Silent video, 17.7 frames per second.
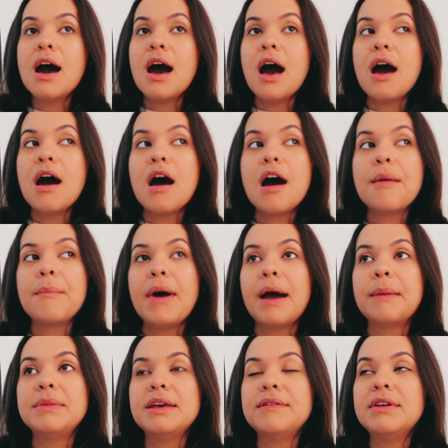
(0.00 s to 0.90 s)
Um,
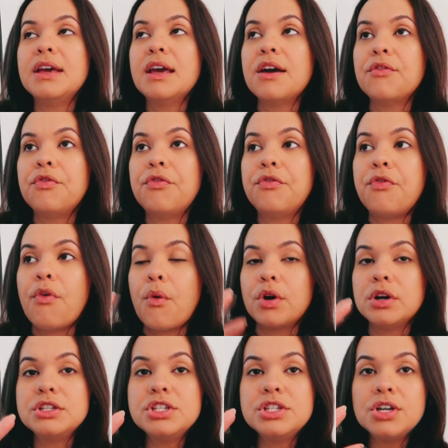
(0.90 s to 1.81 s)
I'm giving it
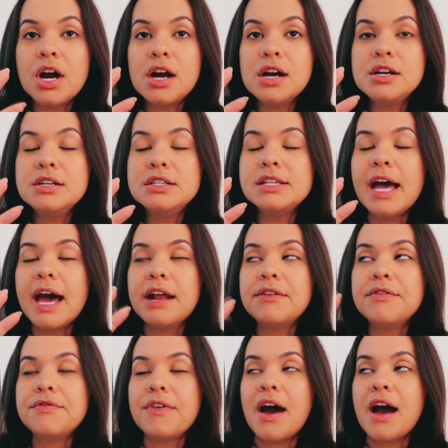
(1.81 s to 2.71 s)
four stars out
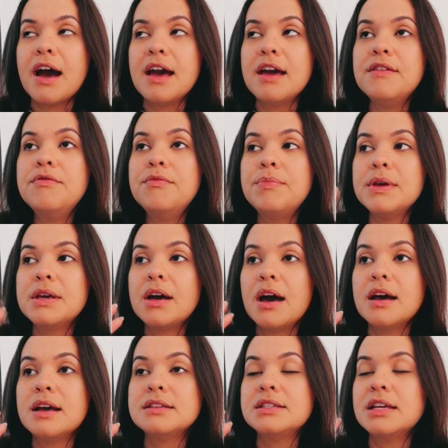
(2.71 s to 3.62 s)
of five
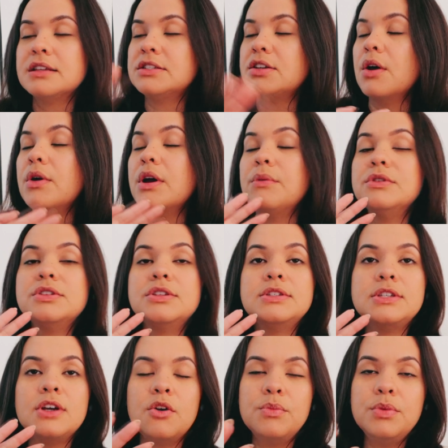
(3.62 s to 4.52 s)
because so it was
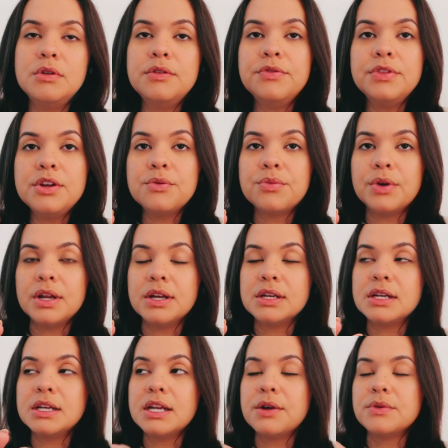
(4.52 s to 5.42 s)
so beautifully written.